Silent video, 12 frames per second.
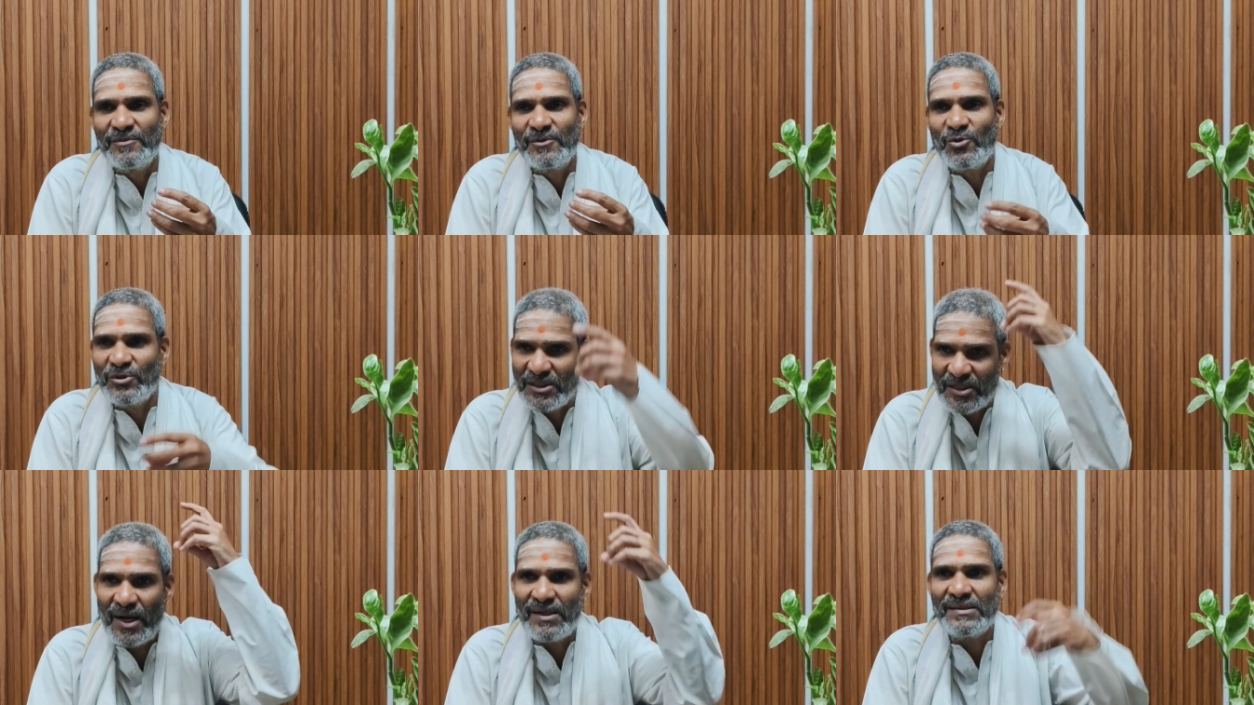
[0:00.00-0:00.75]
So
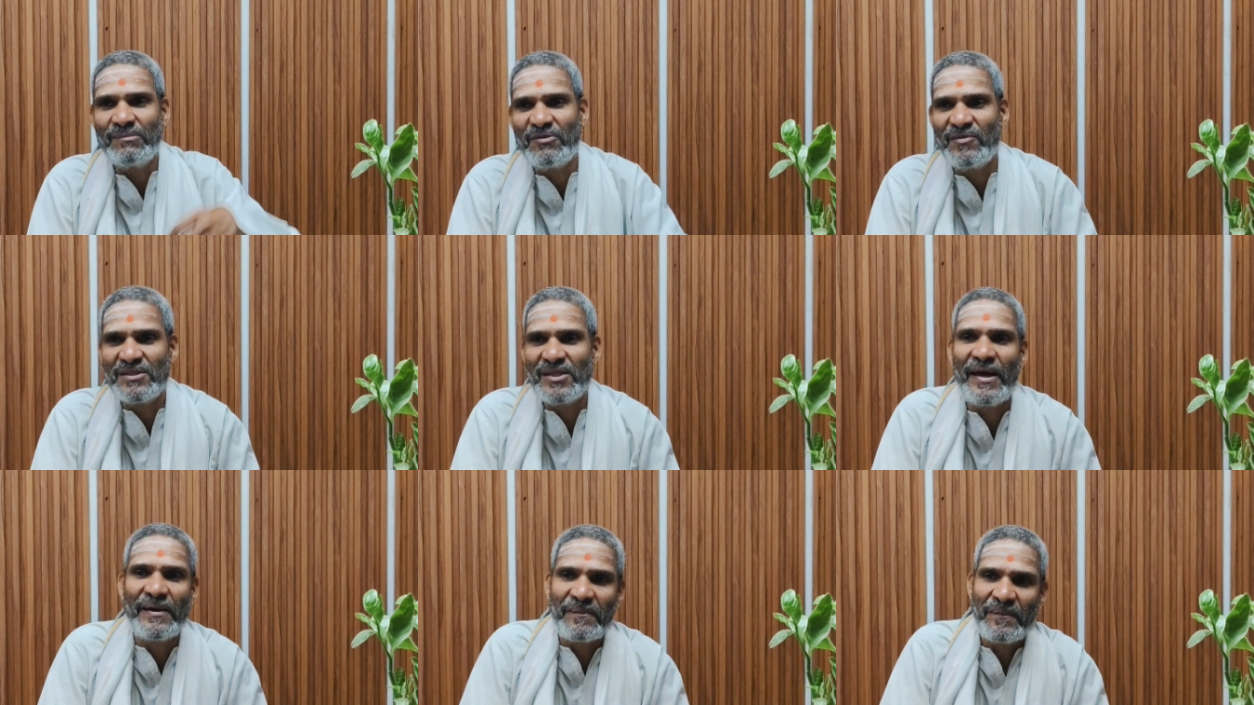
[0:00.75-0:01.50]
this concept was
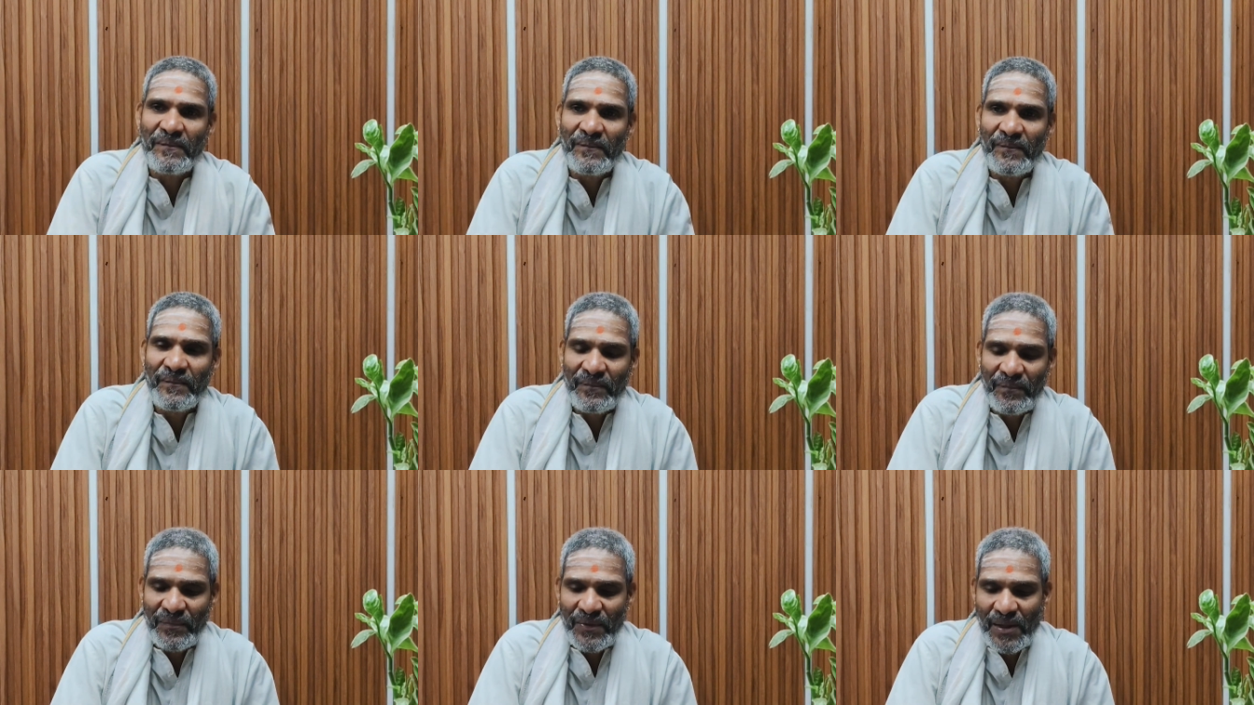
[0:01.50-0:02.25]
there
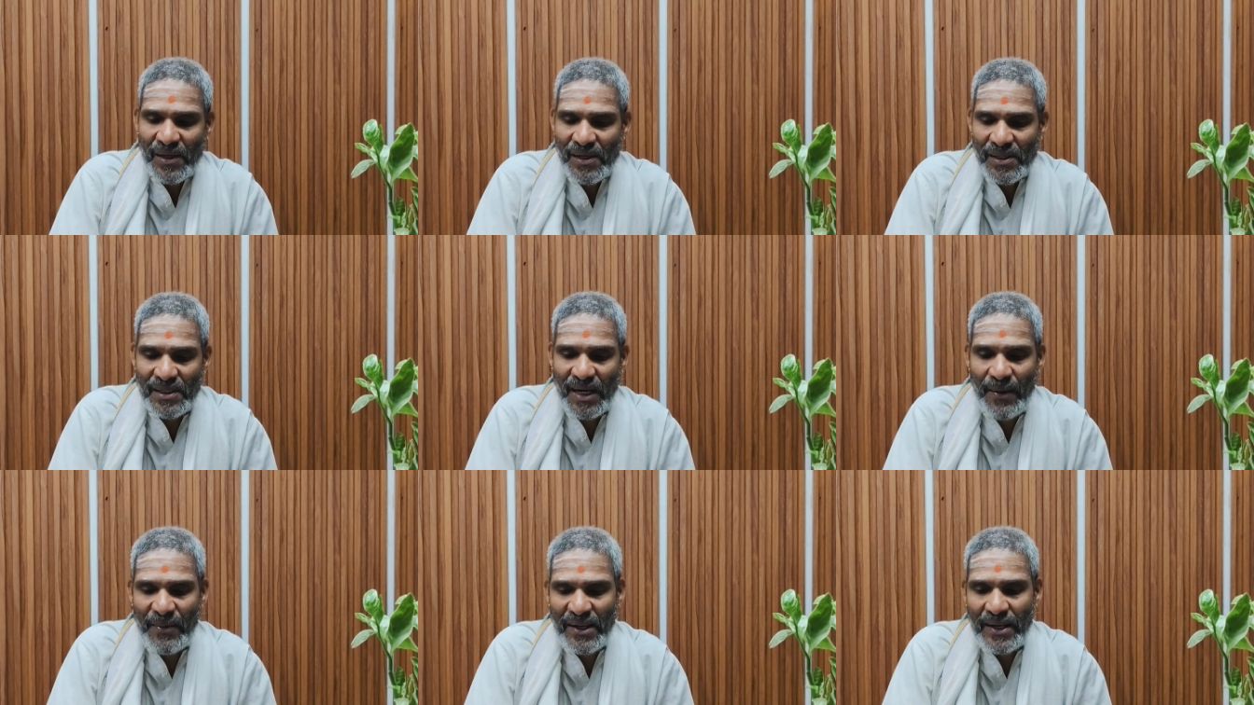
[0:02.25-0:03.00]
in
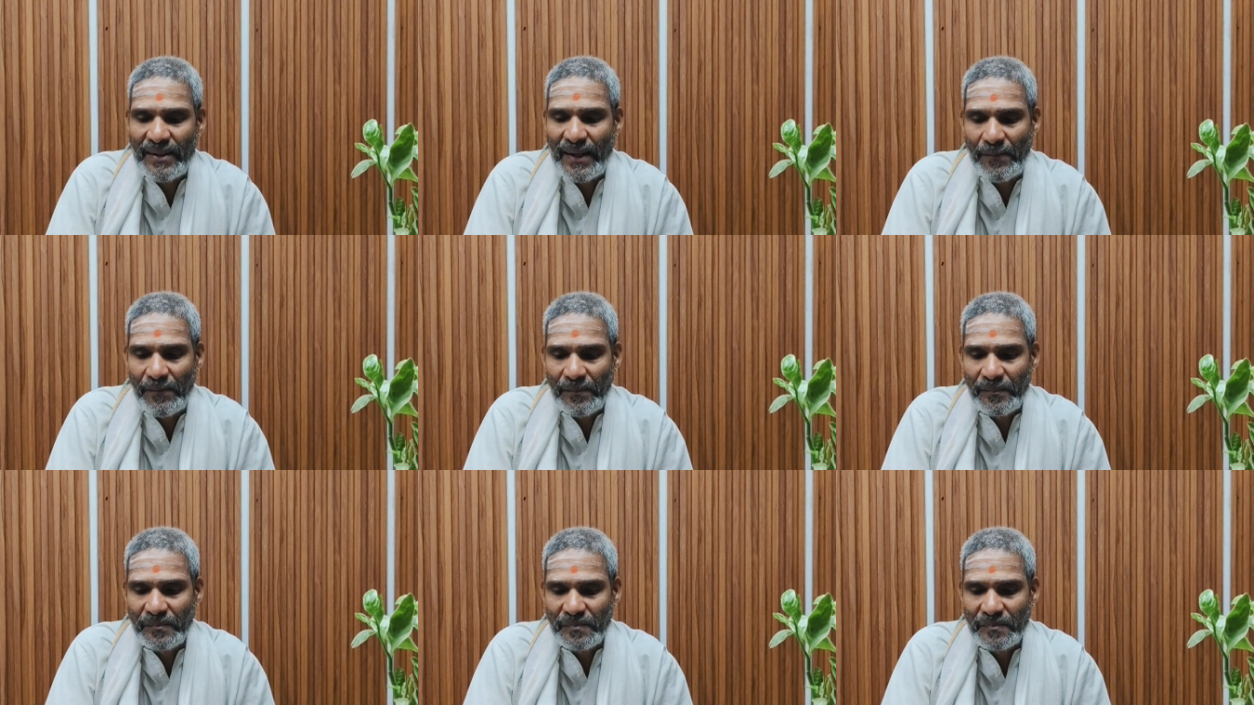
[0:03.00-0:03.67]
Ramayana time.